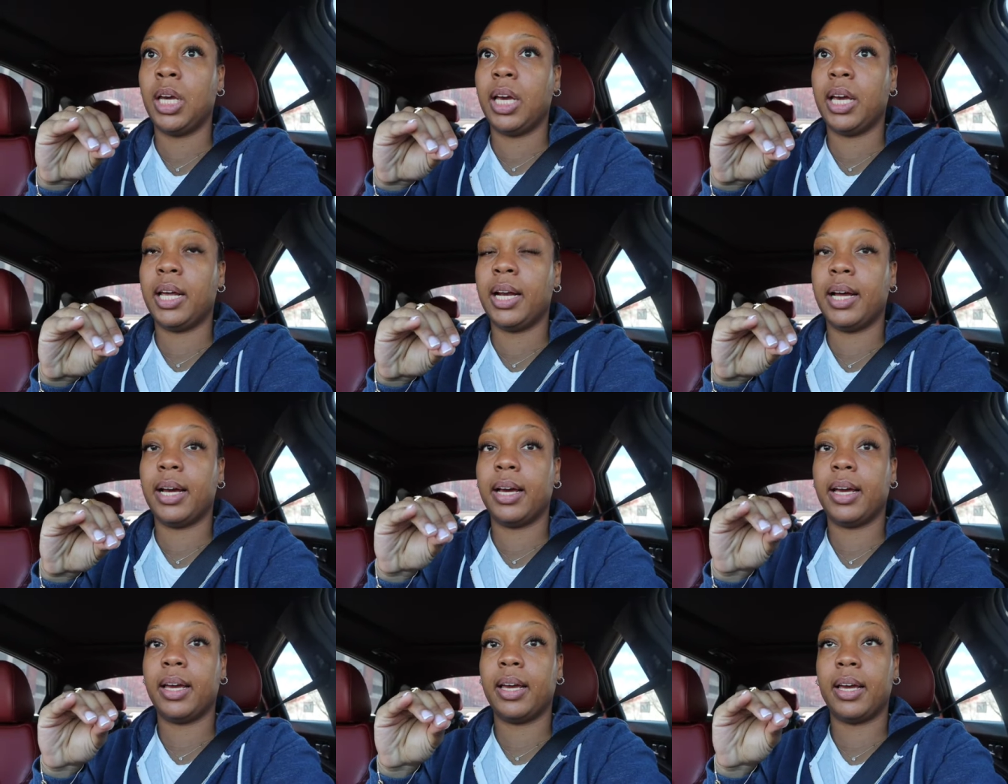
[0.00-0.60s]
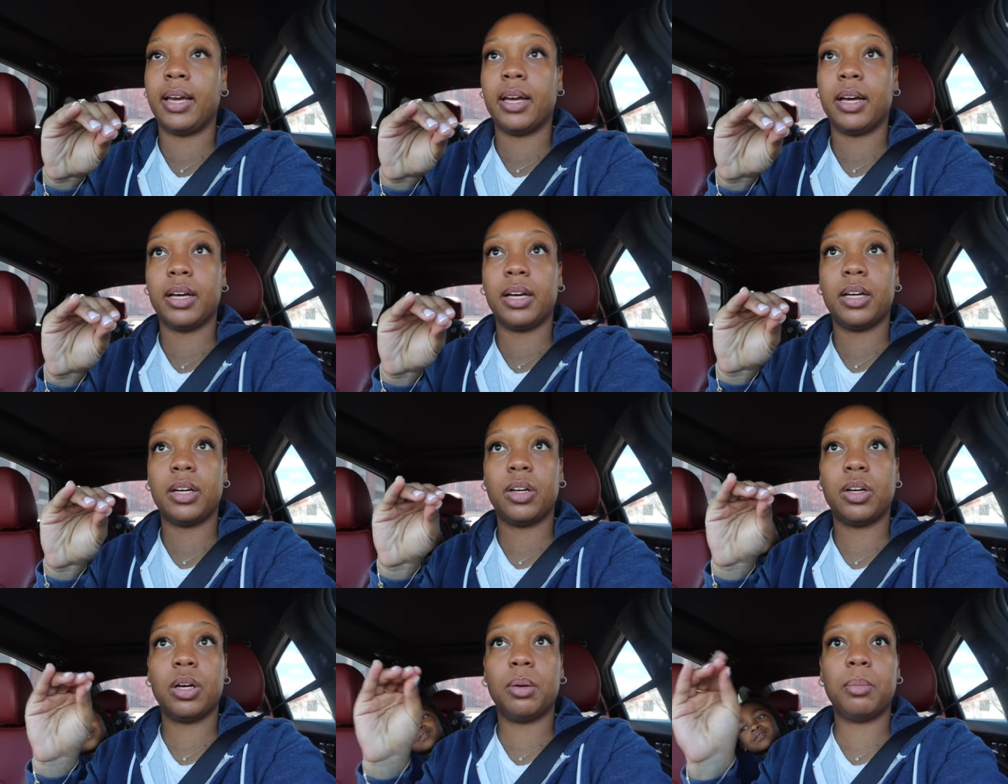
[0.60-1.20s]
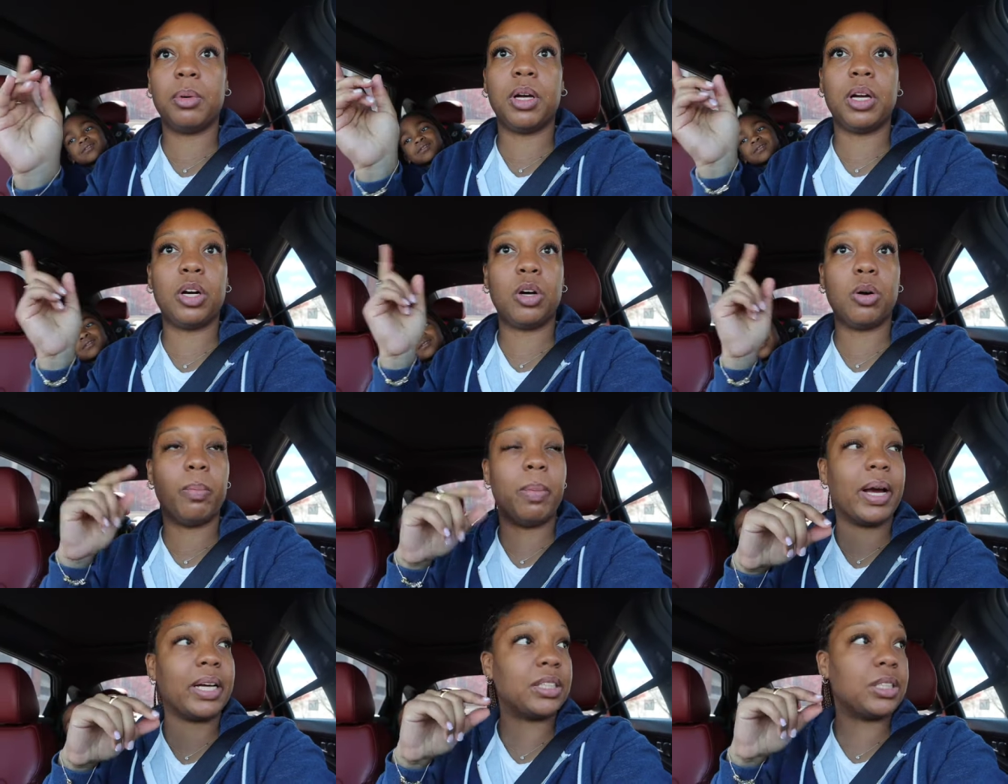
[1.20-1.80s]
And I, uh, I'm gonna
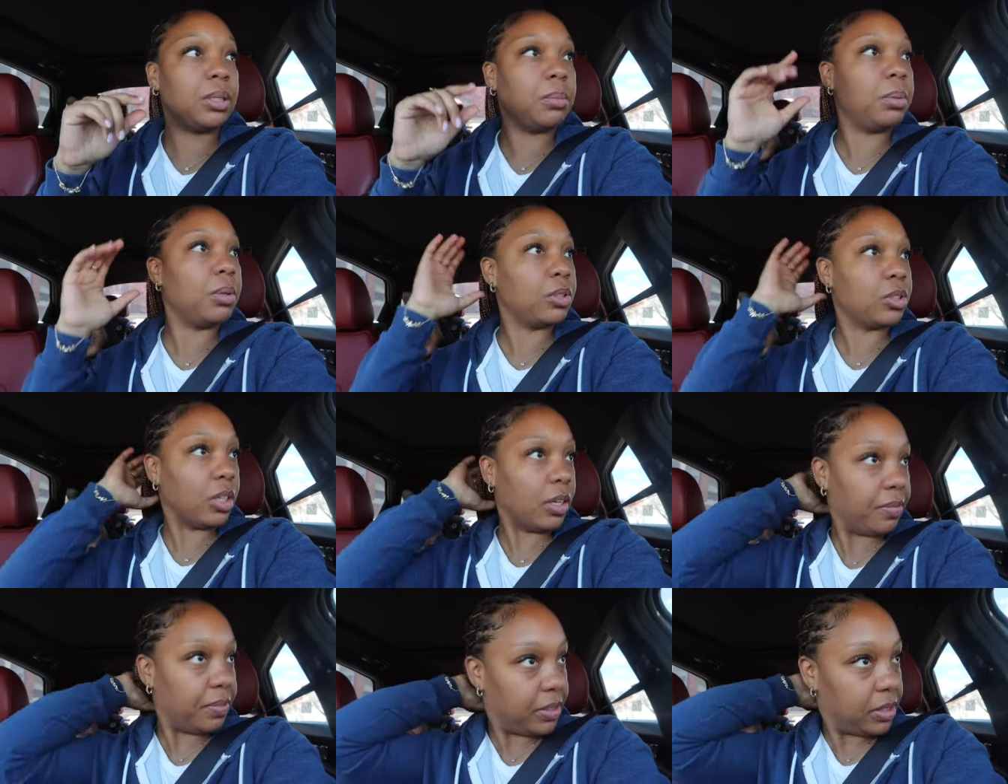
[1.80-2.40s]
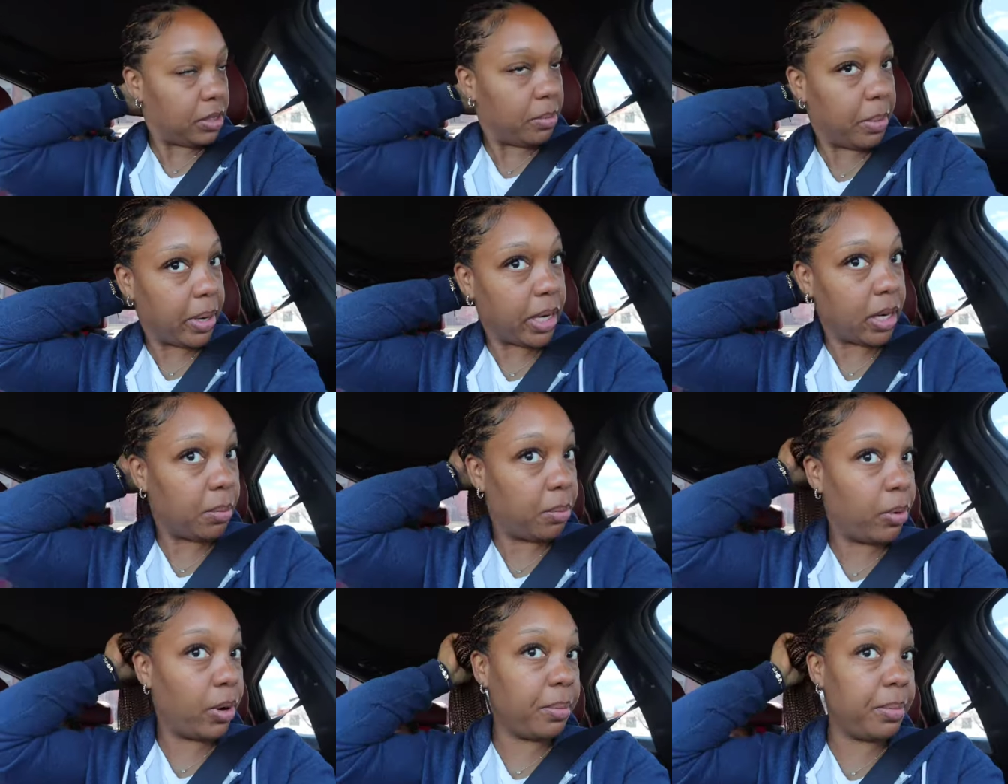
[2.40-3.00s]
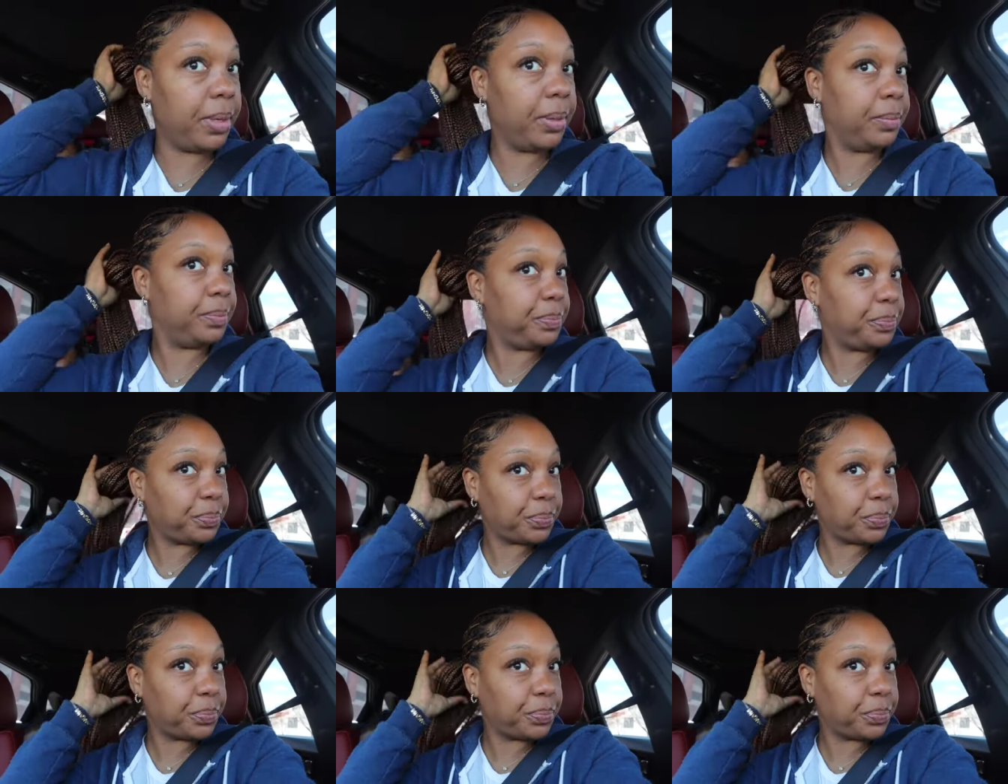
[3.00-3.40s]
go back to the post office and make an appointment.